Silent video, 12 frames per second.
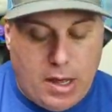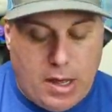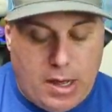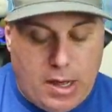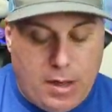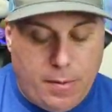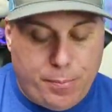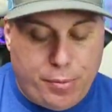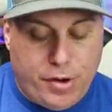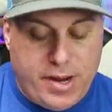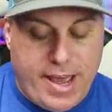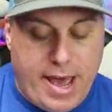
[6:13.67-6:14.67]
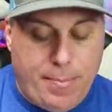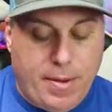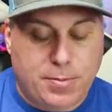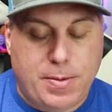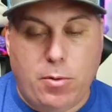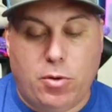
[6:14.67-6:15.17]
Uh, pretty
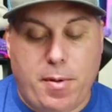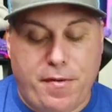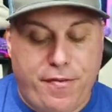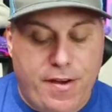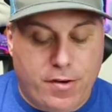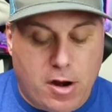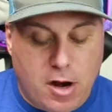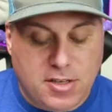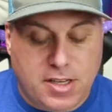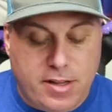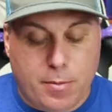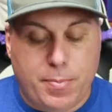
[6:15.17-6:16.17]
epic. It's probably one of my favorite cards in there.